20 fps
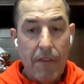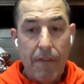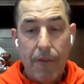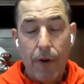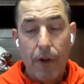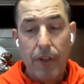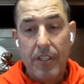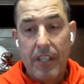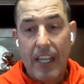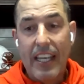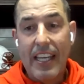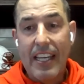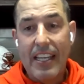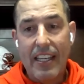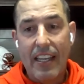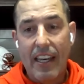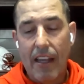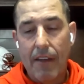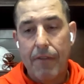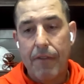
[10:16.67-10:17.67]
I'd say first, he
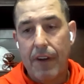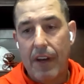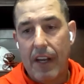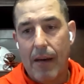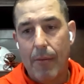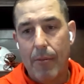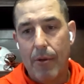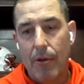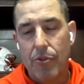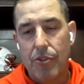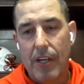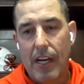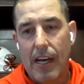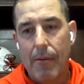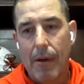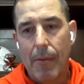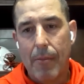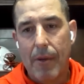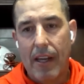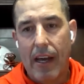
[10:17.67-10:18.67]
did a phenomenal
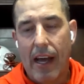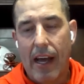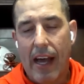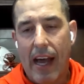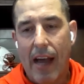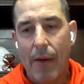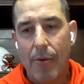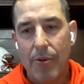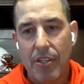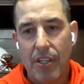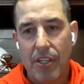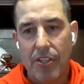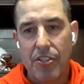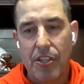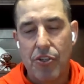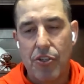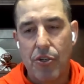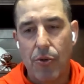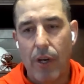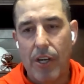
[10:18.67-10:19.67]
job. I mean, I was in a
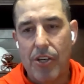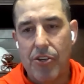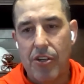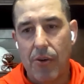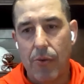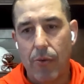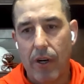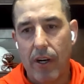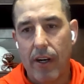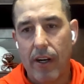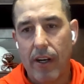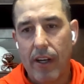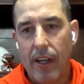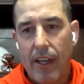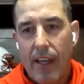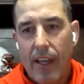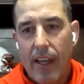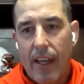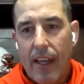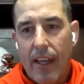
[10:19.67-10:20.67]
situation where
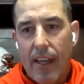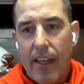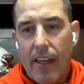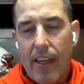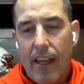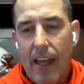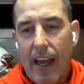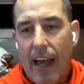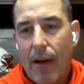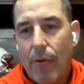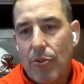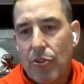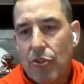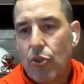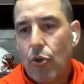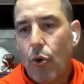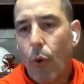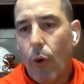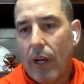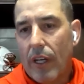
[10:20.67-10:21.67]
I
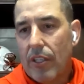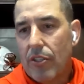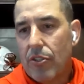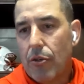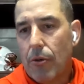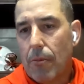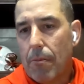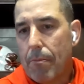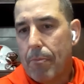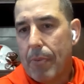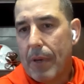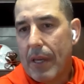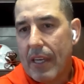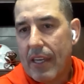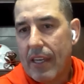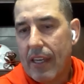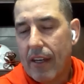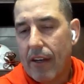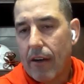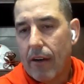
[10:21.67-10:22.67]
was going to
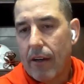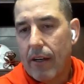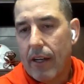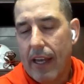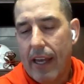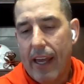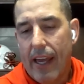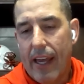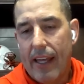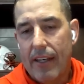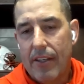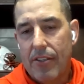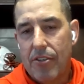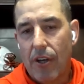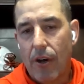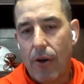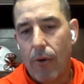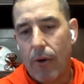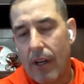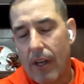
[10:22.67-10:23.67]
be here. And
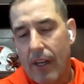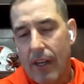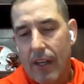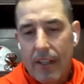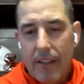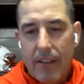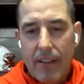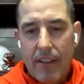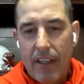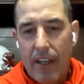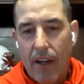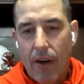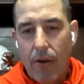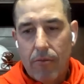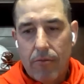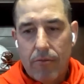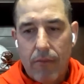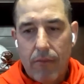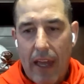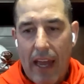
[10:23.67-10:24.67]
so,
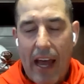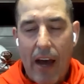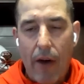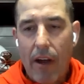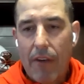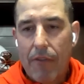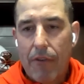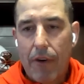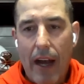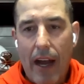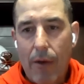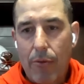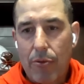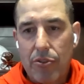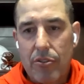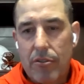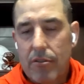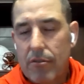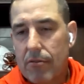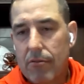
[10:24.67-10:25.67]
however I
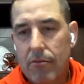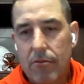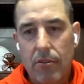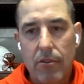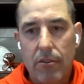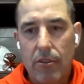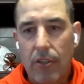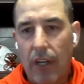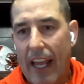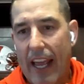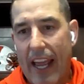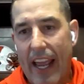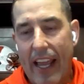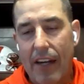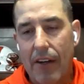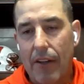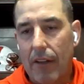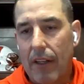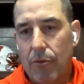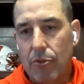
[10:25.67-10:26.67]
was going to
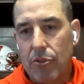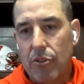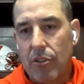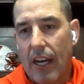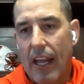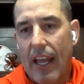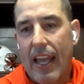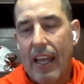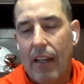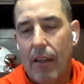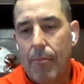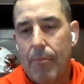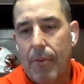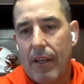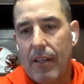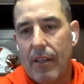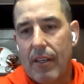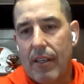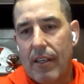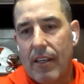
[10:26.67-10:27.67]
handle it, was going to handle it.
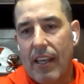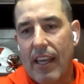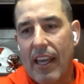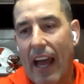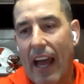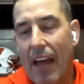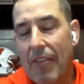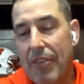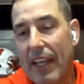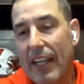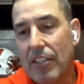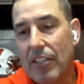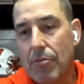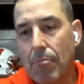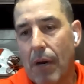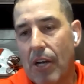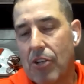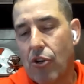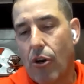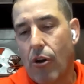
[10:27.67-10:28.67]
But I think
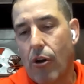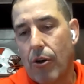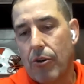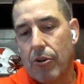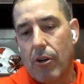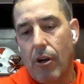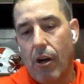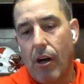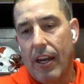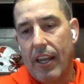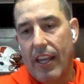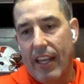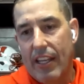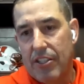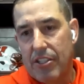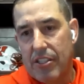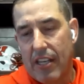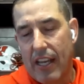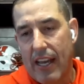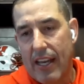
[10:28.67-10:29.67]
it's much harder on
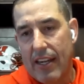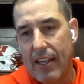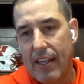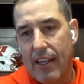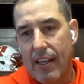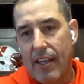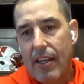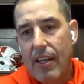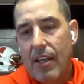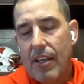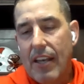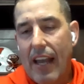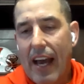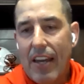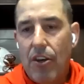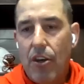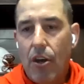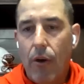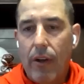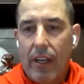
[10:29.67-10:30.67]
his side,
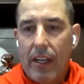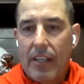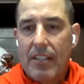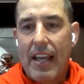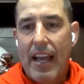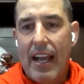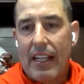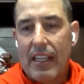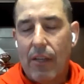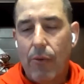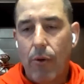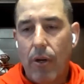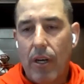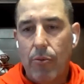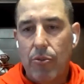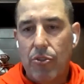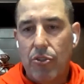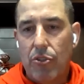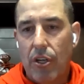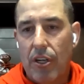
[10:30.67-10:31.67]
not knowing exactly
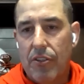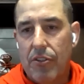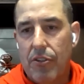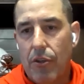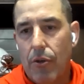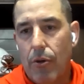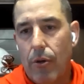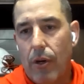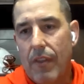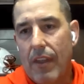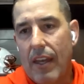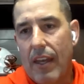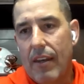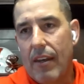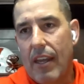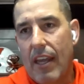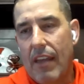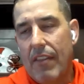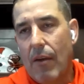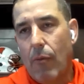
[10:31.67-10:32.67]
what he was going to do.
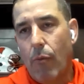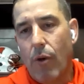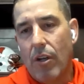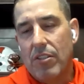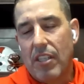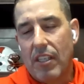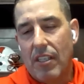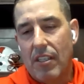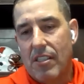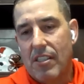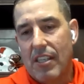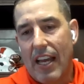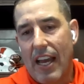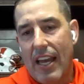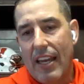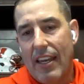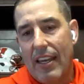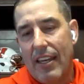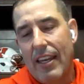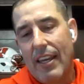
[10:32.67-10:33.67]
And then once he
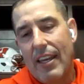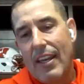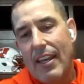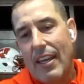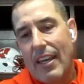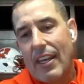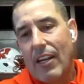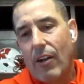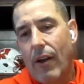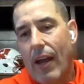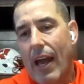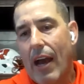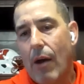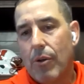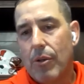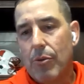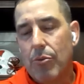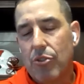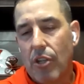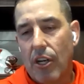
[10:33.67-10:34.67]
decided,
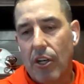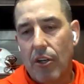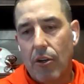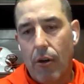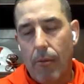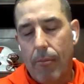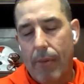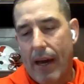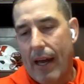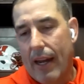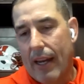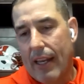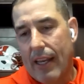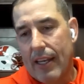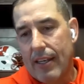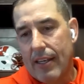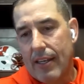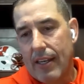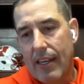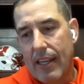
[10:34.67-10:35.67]
how he was going to go about
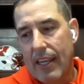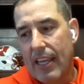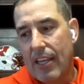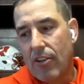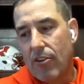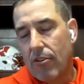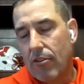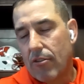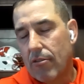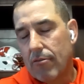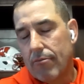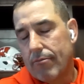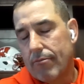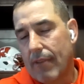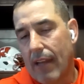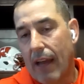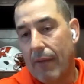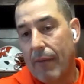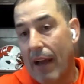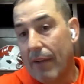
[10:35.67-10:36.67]
it. And
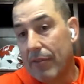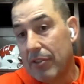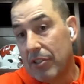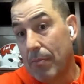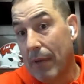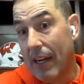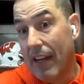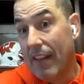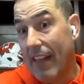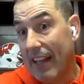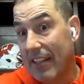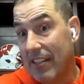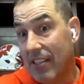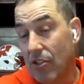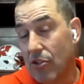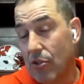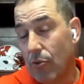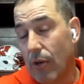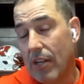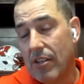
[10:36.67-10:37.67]
I've been in that
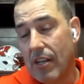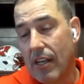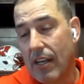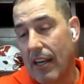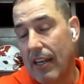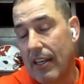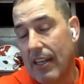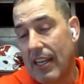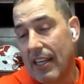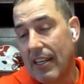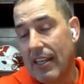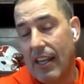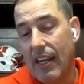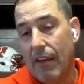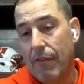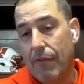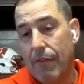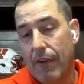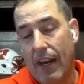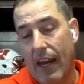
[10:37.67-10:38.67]
situation, and he
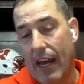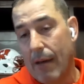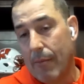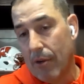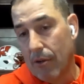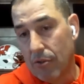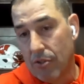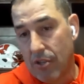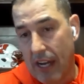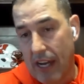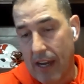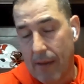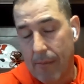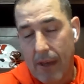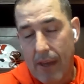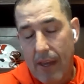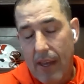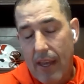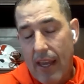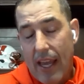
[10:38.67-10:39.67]
did a phenomenal
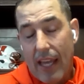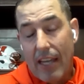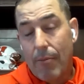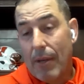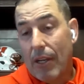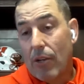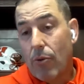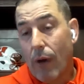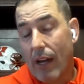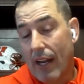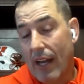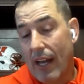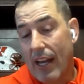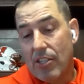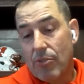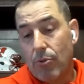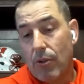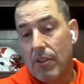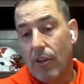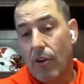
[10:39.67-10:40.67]
job. And to be quite
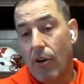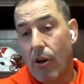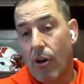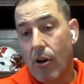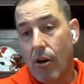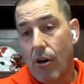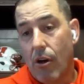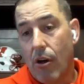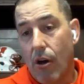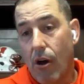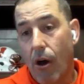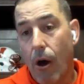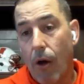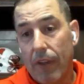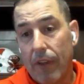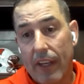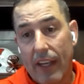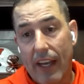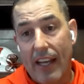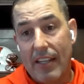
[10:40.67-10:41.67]
honest with you,
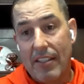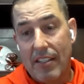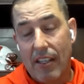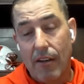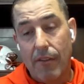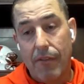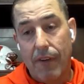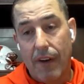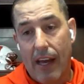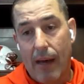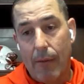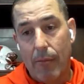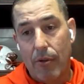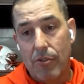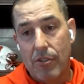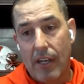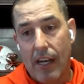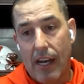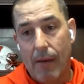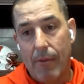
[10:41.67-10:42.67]
all the guys did a
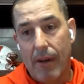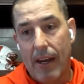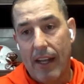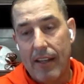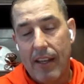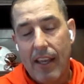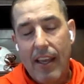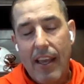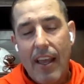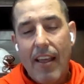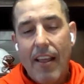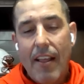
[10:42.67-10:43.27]
phenomenal job. And